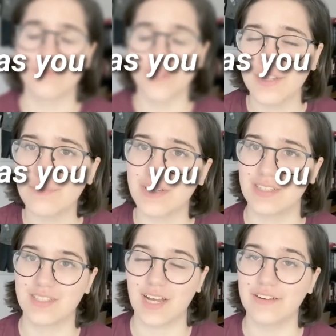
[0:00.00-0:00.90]
my heart.
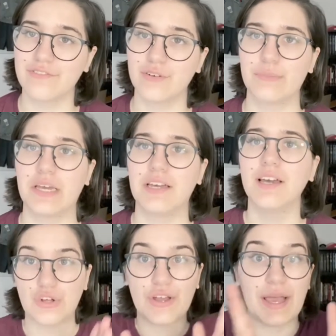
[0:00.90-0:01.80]

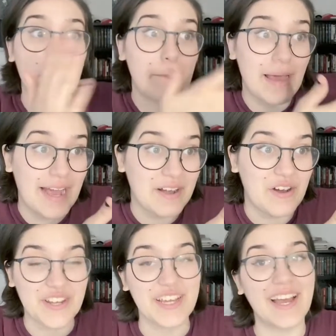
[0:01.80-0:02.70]
Oh,
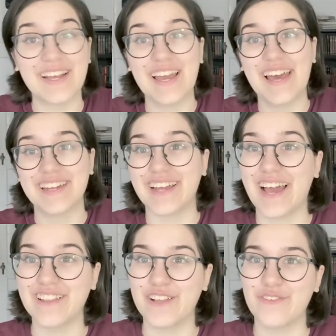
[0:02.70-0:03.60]
man, no.
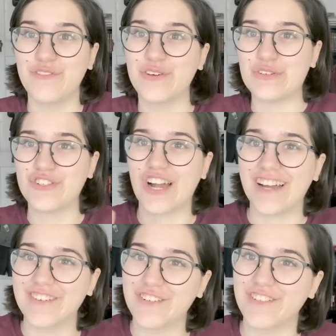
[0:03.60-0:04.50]
I
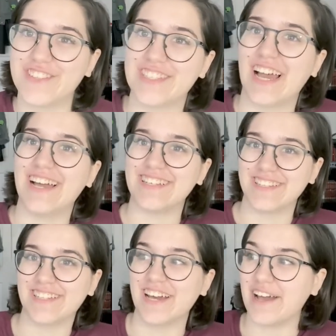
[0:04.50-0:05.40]
mean, I
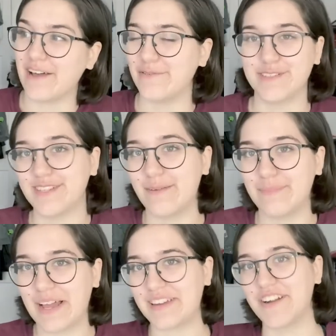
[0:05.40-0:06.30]
always wanted to be
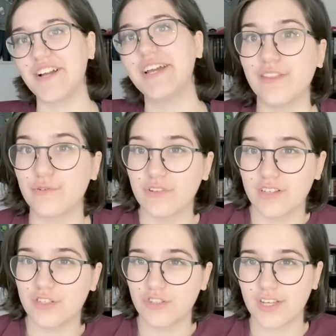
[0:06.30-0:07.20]
seen
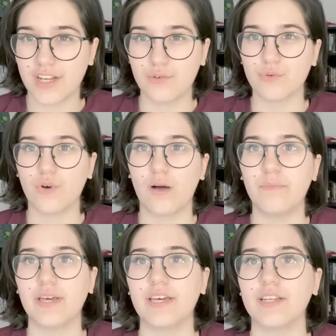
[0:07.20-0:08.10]
as myself. I don't
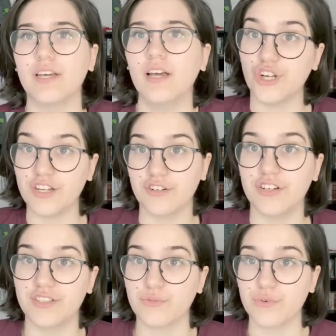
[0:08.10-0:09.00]
want to be walking
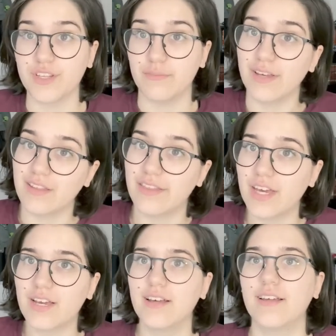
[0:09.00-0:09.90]
around the fucking
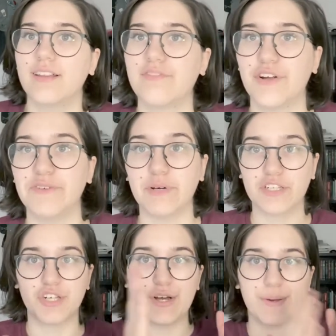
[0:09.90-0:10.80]
street, people
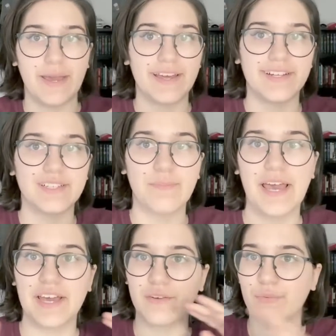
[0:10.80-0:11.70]
crying like, look,
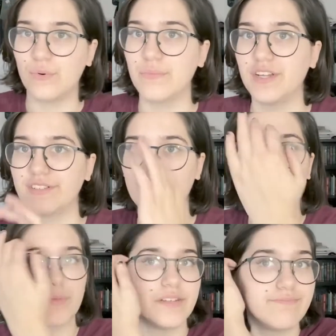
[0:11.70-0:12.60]
there's Waldo.
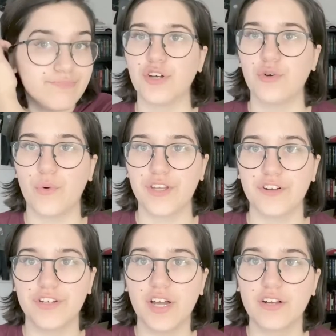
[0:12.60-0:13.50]
Like, what the fuck am
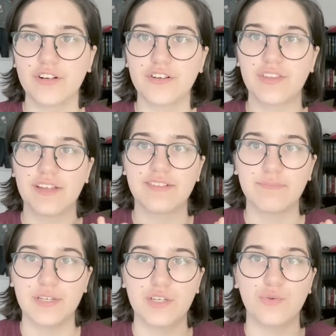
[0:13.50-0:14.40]
I doing? I ain't
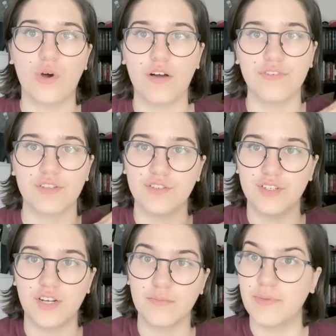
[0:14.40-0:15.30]
no fucking Waldo,
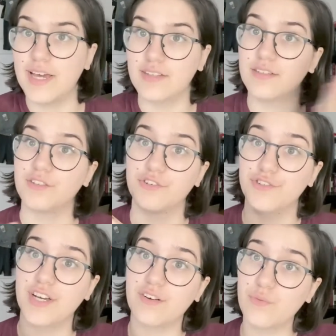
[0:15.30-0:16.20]
you know?
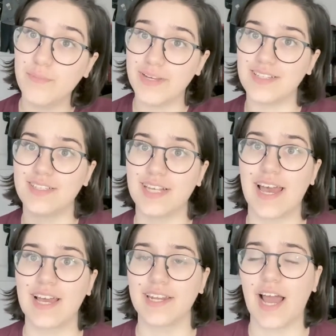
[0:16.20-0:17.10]

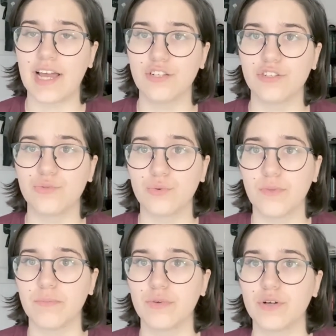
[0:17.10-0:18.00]
Damn.
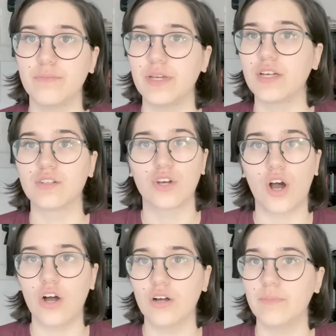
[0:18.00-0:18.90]
Right.
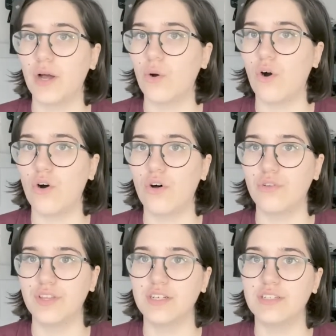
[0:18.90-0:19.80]
Fair is
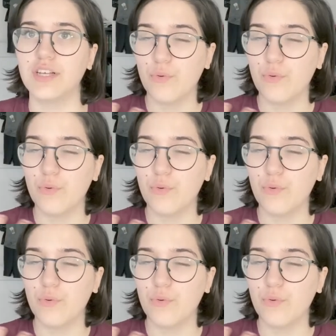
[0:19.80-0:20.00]
fair.